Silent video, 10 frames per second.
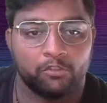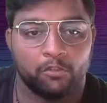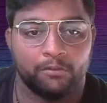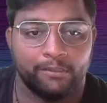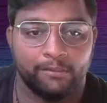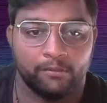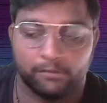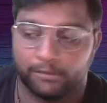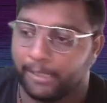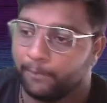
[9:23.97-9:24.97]
So
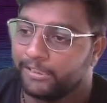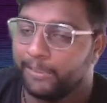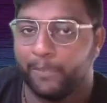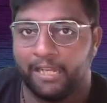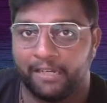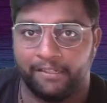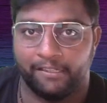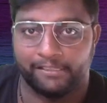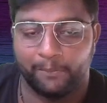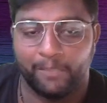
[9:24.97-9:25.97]
some
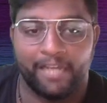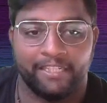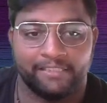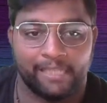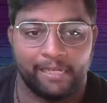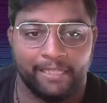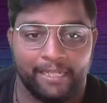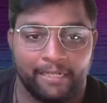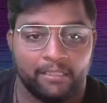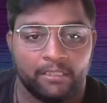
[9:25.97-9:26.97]
similarities are
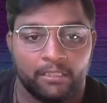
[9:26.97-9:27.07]
there.